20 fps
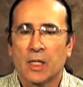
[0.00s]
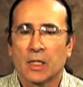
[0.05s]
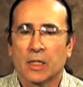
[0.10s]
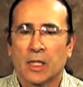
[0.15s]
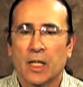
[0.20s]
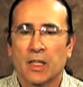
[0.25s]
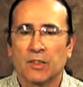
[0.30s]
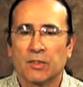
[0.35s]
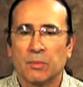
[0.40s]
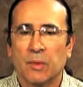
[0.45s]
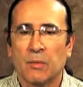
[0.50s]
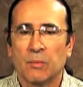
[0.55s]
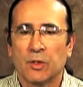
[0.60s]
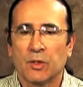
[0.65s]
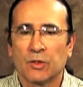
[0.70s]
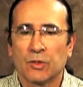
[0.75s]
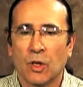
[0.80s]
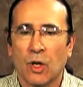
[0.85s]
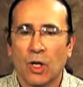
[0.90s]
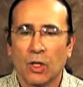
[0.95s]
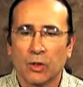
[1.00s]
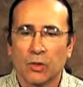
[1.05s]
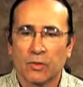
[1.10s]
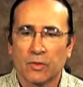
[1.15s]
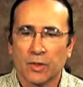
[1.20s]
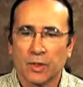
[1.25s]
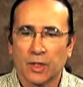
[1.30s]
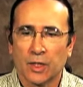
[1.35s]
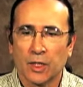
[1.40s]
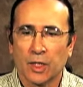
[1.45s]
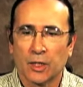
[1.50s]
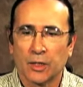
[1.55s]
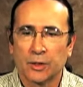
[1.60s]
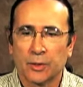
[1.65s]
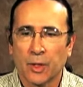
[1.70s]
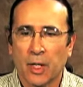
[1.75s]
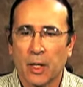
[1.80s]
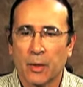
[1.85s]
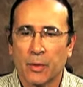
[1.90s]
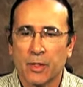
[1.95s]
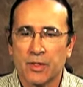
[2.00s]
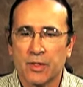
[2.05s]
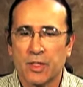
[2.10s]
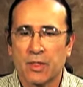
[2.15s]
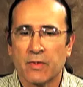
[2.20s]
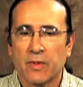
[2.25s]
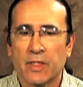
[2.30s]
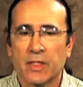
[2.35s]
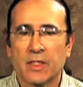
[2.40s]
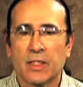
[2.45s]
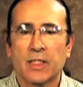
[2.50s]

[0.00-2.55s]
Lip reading: Class members all over the country are receiving